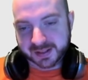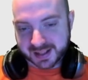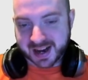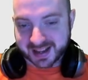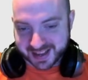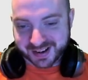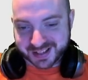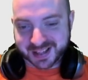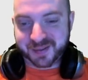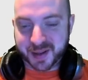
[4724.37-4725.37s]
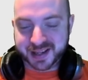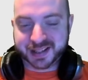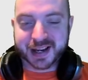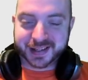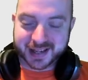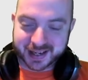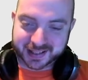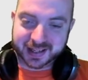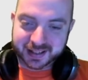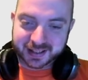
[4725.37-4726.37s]
They had to complete Star
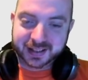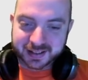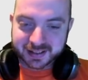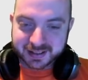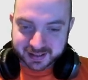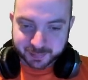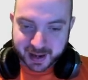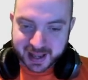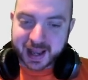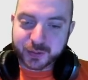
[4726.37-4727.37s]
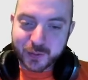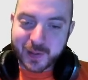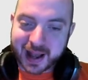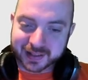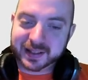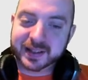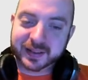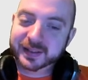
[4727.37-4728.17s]
Citizen. Playing as humans.